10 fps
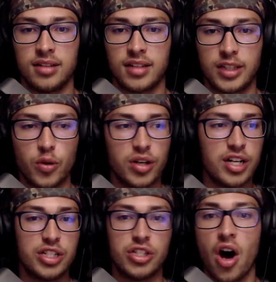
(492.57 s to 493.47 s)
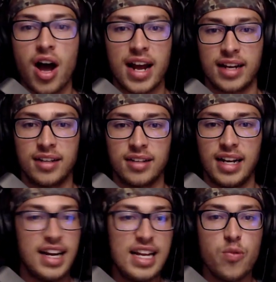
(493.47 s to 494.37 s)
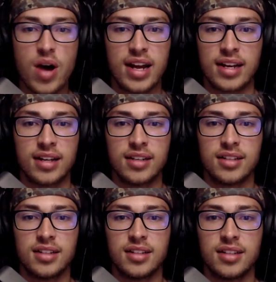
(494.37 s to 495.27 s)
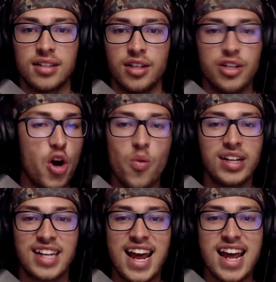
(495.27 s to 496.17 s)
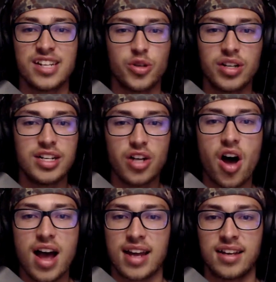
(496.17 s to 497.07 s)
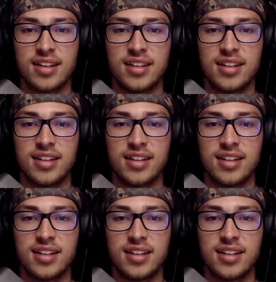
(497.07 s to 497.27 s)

Like, you're going to die anyway. No one cares. You're going to die.